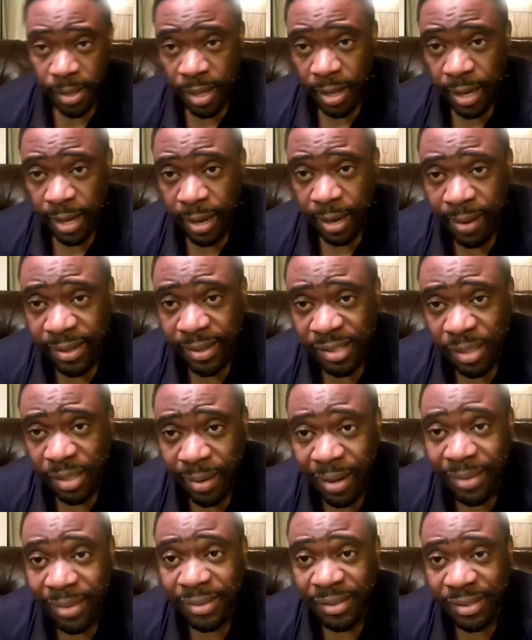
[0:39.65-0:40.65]
I'll ask about
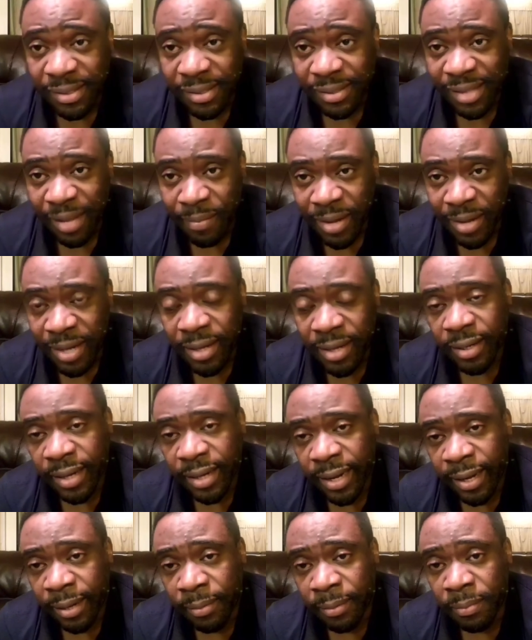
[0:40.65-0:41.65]
systemic
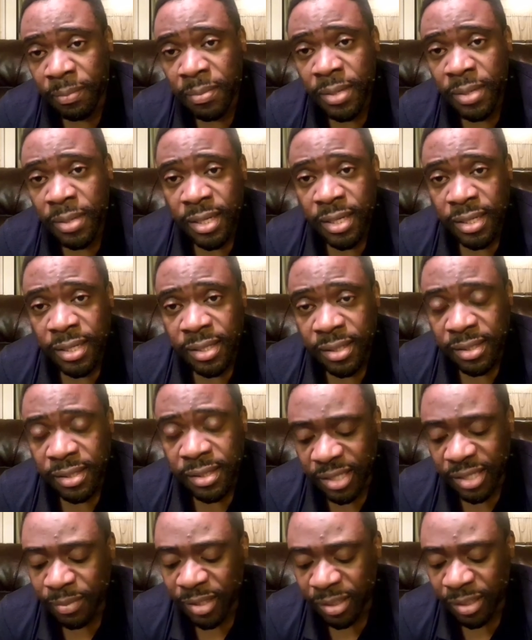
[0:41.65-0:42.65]

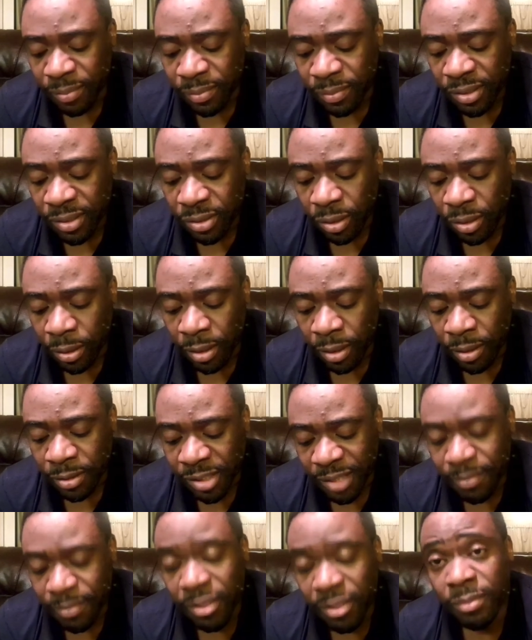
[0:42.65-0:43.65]
symptoms or
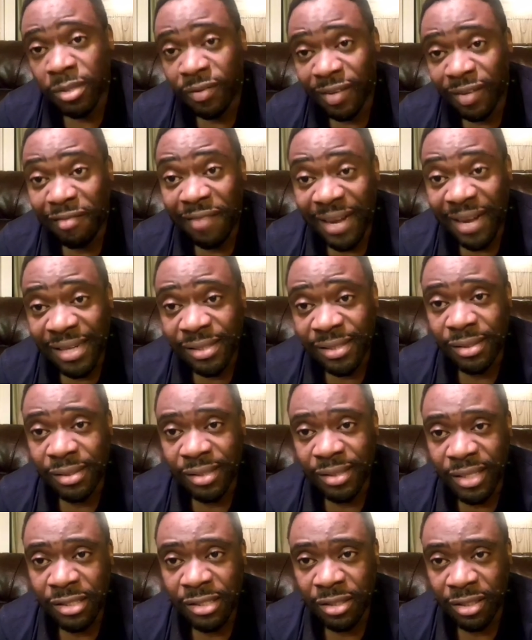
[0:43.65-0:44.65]
symptoms of advanced
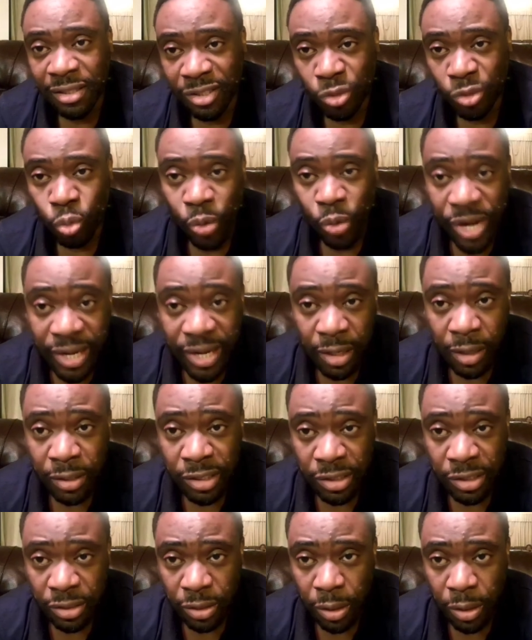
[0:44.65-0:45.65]
disease, such as weight
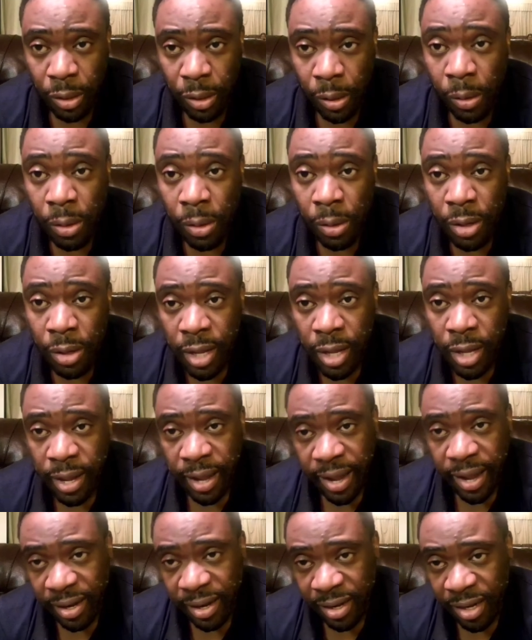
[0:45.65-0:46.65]
loss or
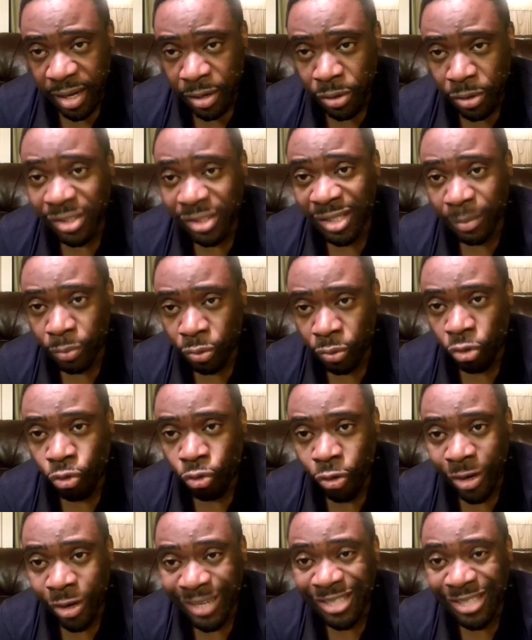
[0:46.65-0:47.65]
any noticeable
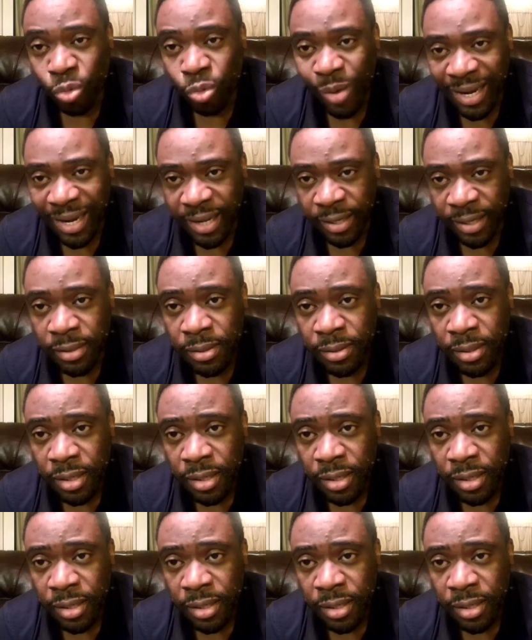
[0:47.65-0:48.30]
groin swelling.